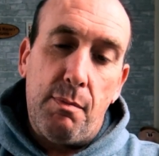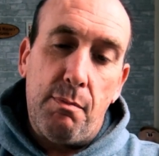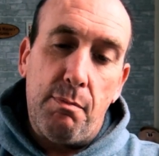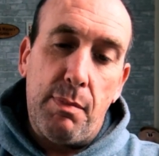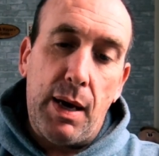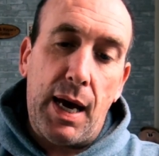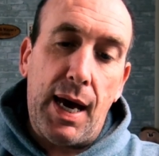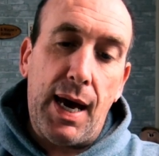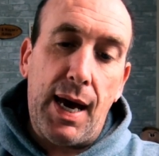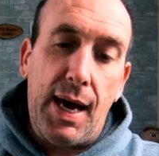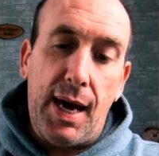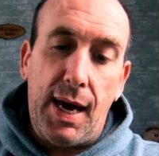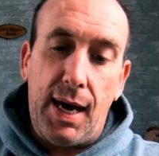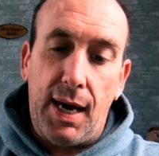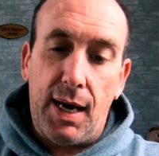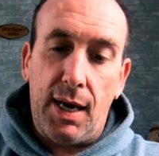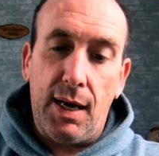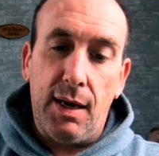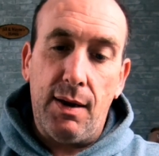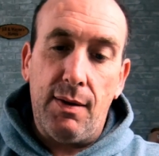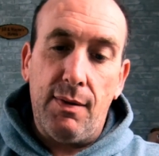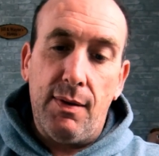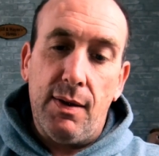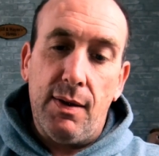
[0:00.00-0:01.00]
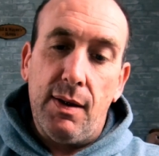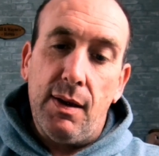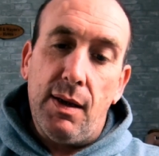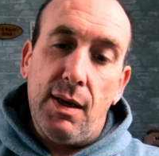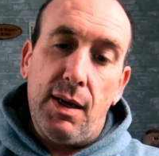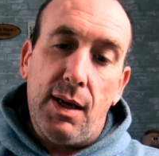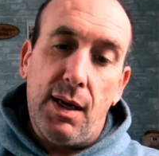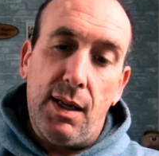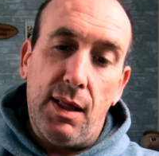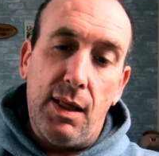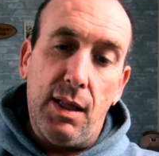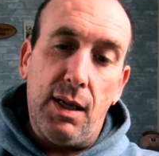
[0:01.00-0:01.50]
Bang.
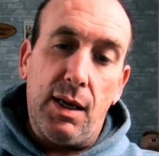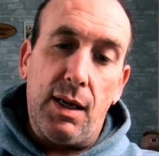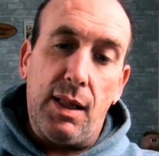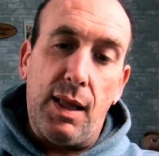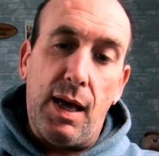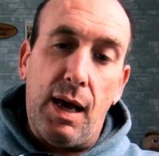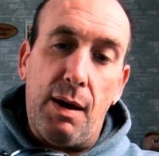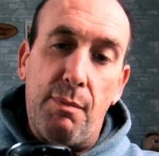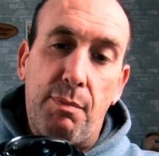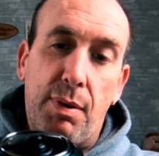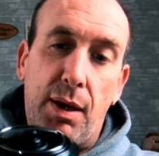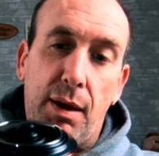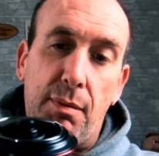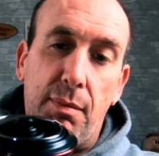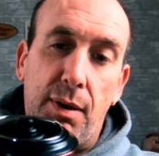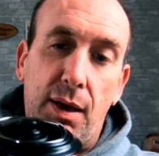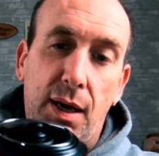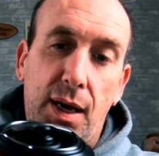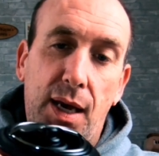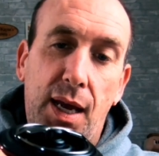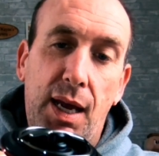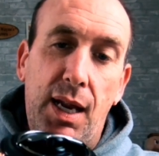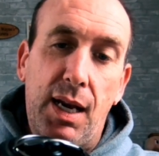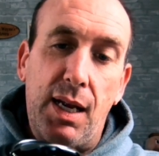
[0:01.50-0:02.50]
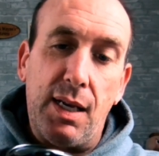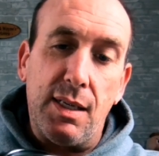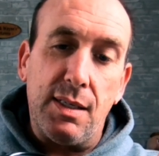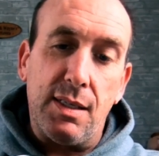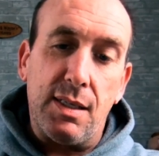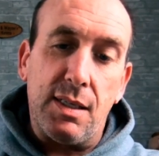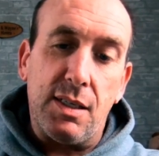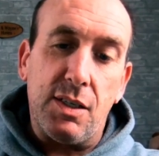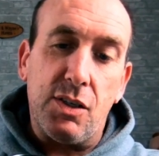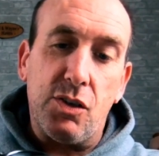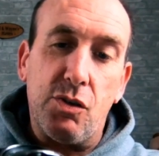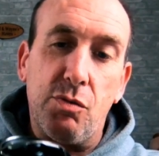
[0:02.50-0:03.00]
And look at that, baby. It is
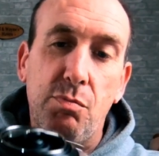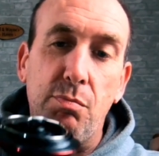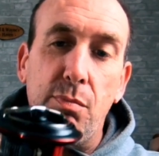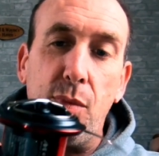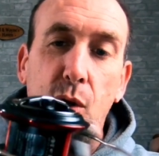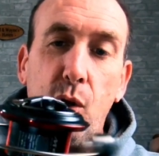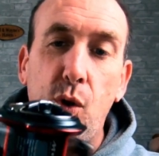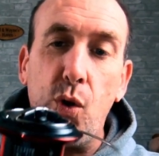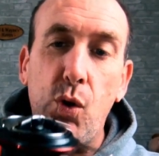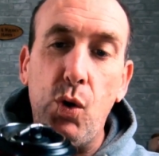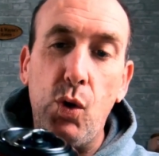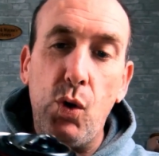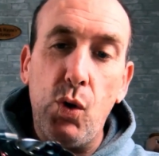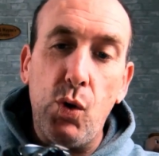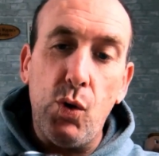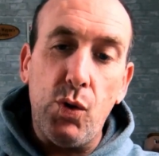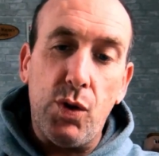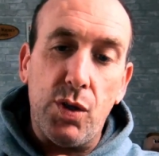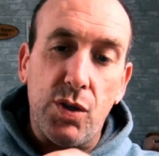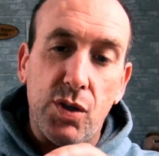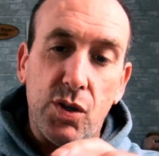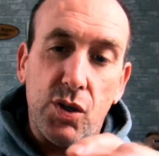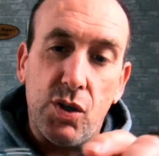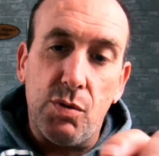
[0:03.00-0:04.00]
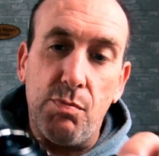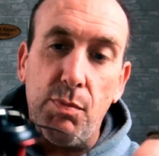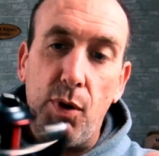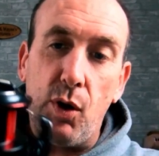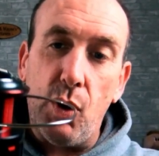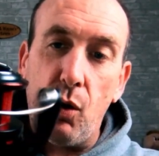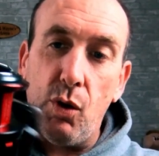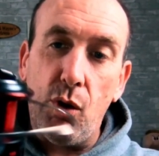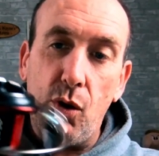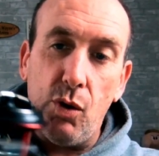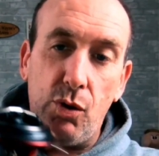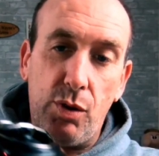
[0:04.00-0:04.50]
smooth,
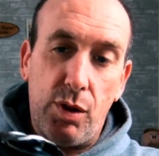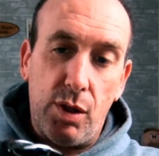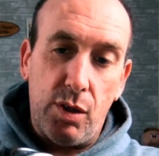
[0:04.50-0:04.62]
smooth,